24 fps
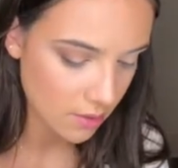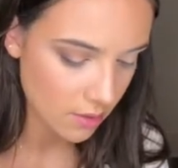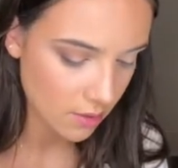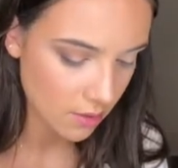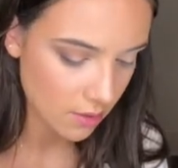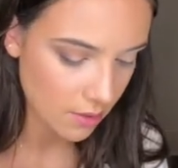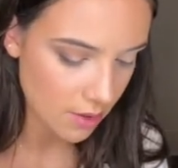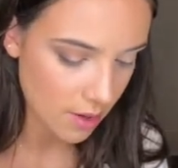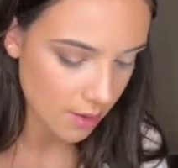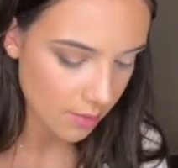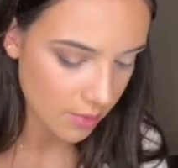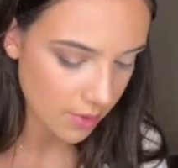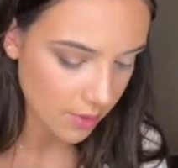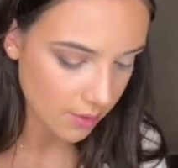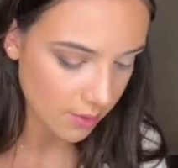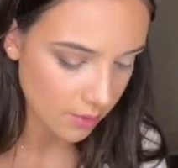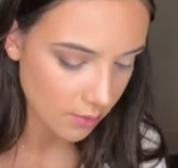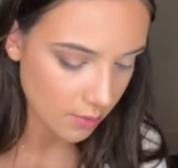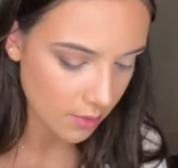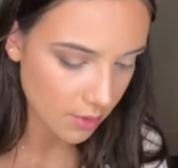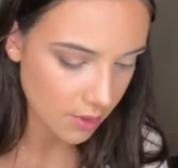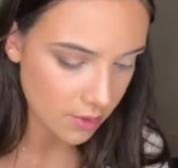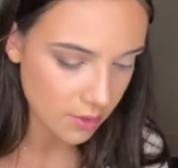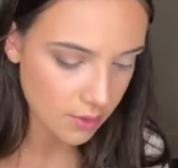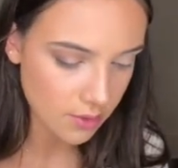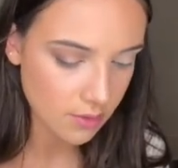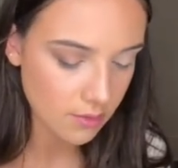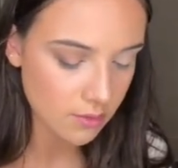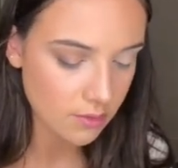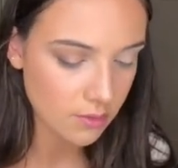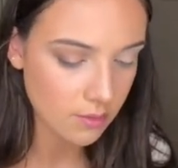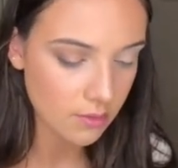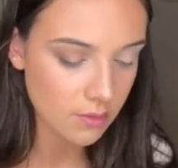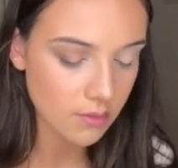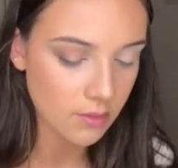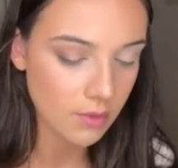Or not pencil brush,
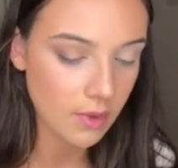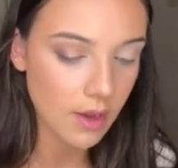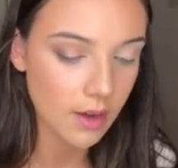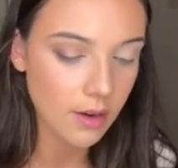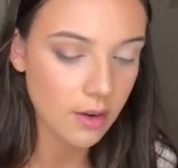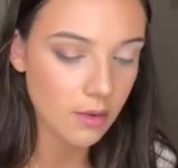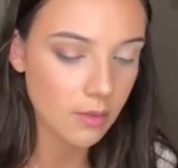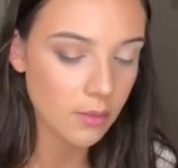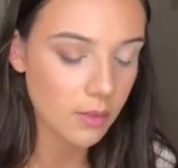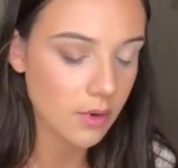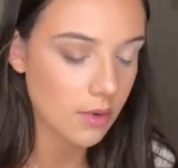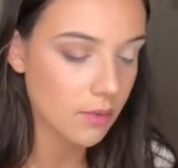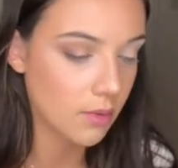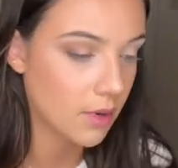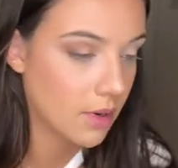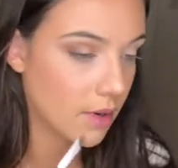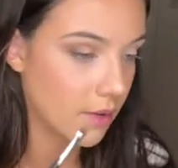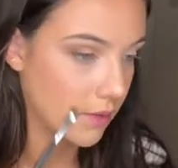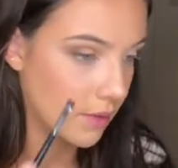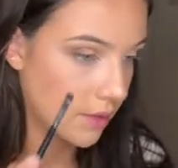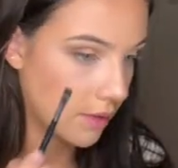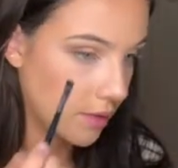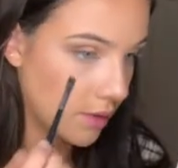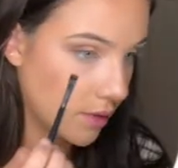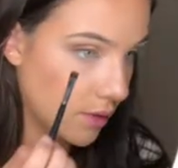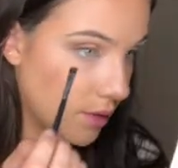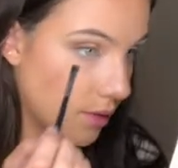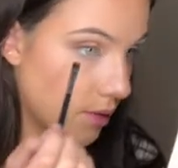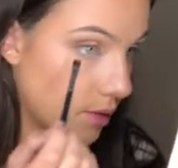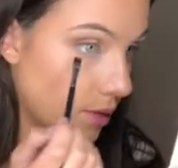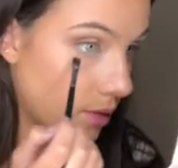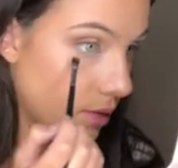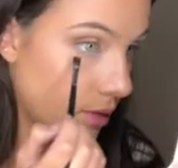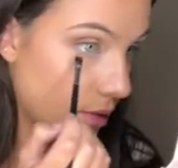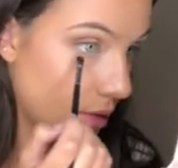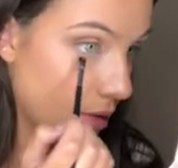liner, whatever this thing's
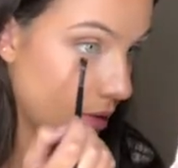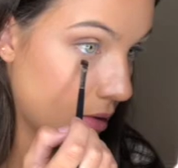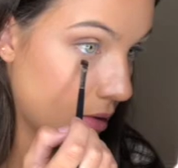called.